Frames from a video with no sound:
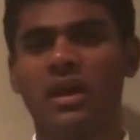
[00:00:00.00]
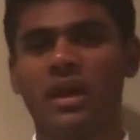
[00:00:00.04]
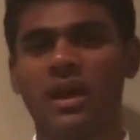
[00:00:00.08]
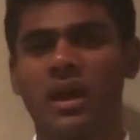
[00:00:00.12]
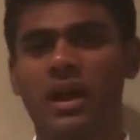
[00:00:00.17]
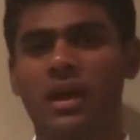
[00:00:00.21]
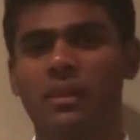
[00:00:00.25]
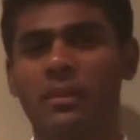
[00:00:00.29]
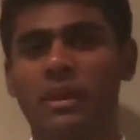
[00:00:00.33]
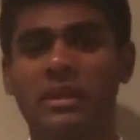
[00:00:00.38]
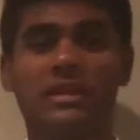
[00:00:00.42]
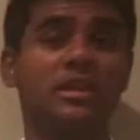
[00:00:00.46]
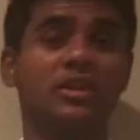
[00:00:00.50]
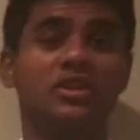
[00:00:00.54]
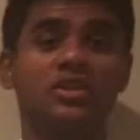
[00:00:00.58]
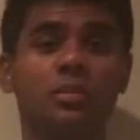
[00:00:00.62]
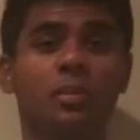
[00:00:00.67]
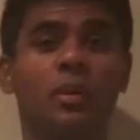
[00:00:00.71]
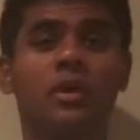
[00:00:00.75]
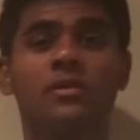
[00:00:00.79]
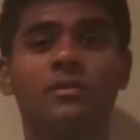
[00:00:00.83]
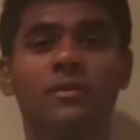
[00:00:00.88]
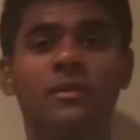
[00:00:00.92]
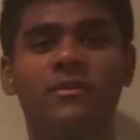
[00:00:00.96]
And they're
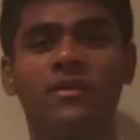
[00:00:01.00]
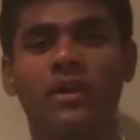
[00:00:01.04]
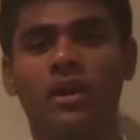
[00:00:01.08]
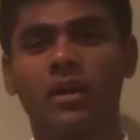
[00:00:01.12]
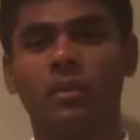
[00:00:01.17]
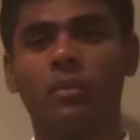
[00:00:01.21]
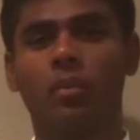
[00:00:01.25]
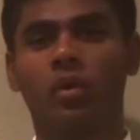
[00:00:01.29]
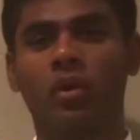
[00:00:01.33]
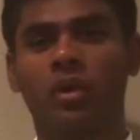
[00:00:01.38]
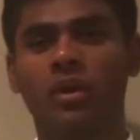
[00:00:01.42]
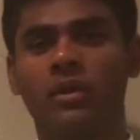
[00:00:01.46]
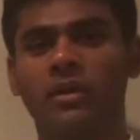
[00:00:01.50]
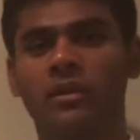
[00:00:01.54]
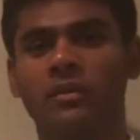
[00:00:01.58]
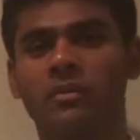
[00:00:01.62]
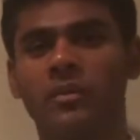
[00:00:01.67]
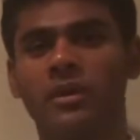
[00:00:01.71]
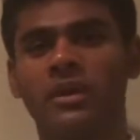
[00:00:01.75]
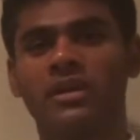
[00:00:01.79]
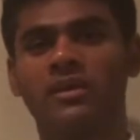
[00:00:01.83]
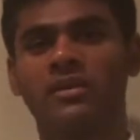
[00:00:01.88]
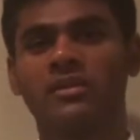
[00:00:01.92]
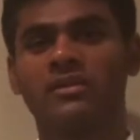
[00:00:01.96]
supposed to be very boring
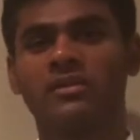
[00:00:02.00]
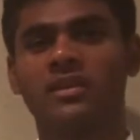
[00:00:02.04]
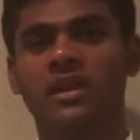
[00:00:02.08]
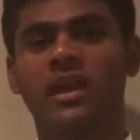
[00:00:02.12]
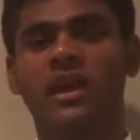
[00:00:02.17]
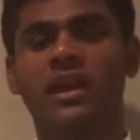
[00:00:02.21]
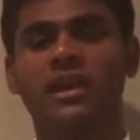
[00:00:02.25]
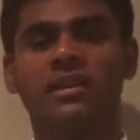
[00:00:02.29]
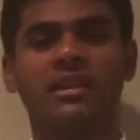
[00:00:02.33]
because they